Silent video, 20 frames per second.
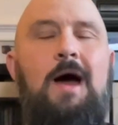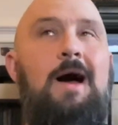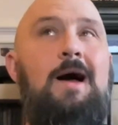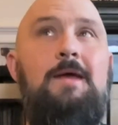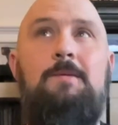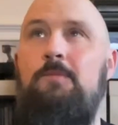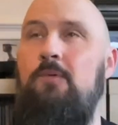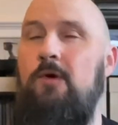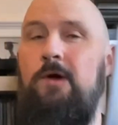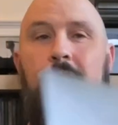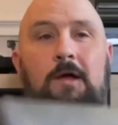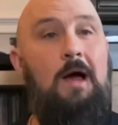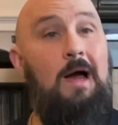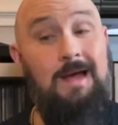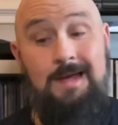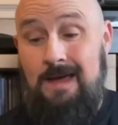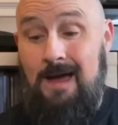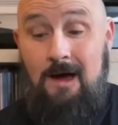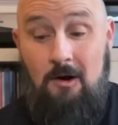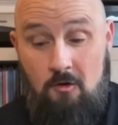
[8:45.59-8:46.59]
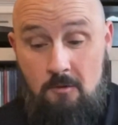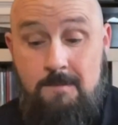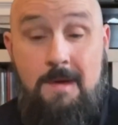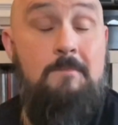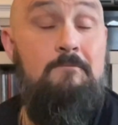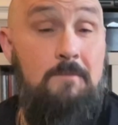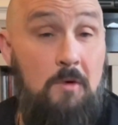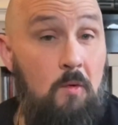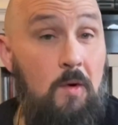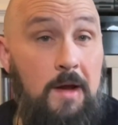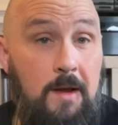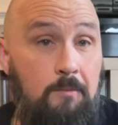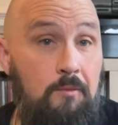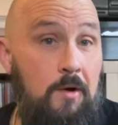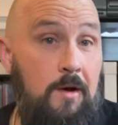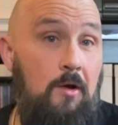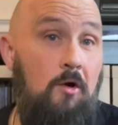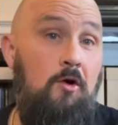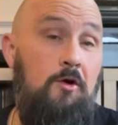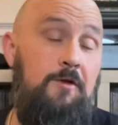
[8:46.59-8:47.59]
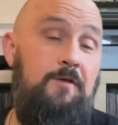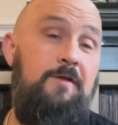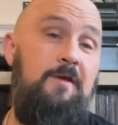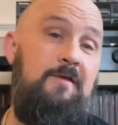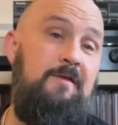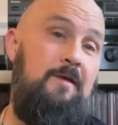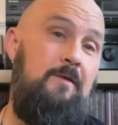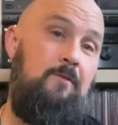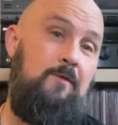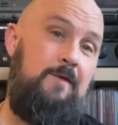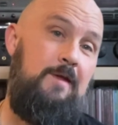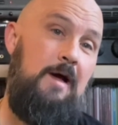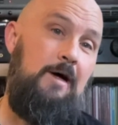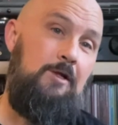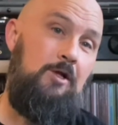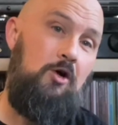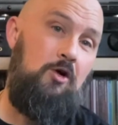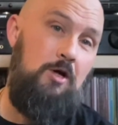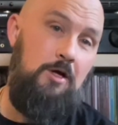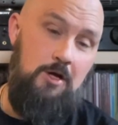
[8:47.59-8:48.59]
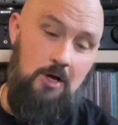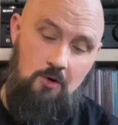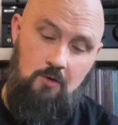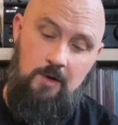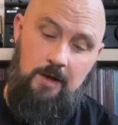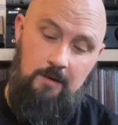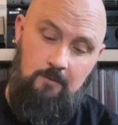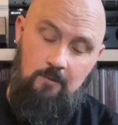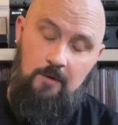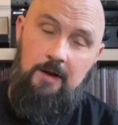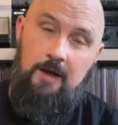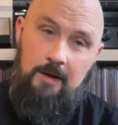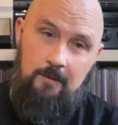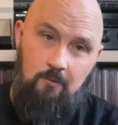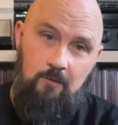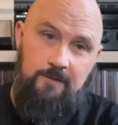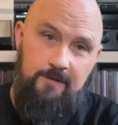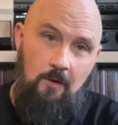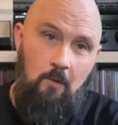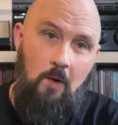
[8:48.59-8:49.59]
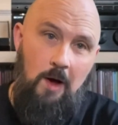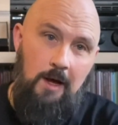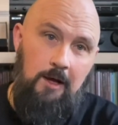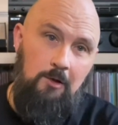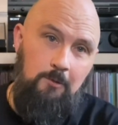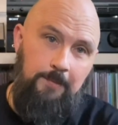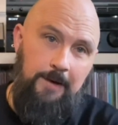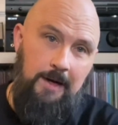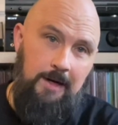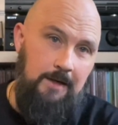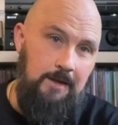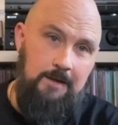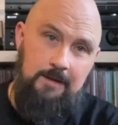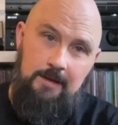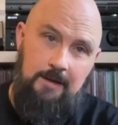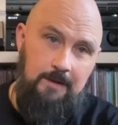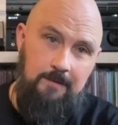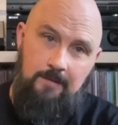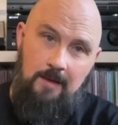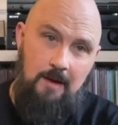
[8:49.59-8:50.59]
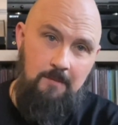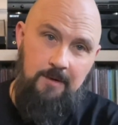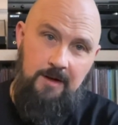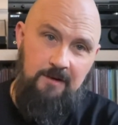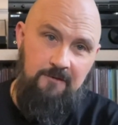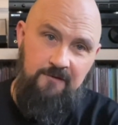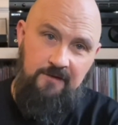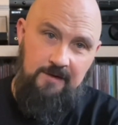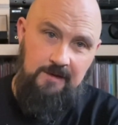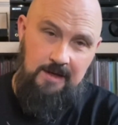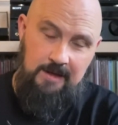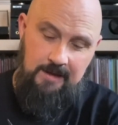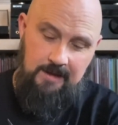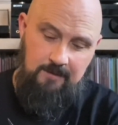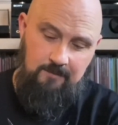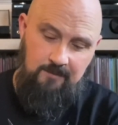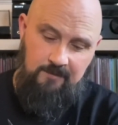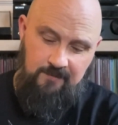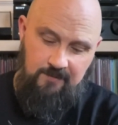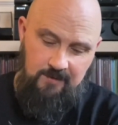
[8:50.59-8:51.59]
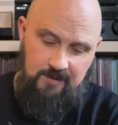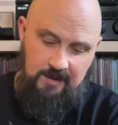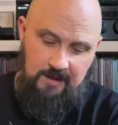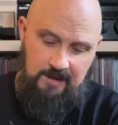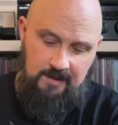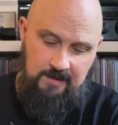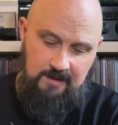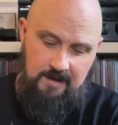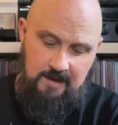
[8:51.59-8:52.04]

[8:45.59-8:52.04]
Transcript: I can't remember when I pre-ordered this. It was that long ago. It was a while back. I mean, I feel like it was fucking...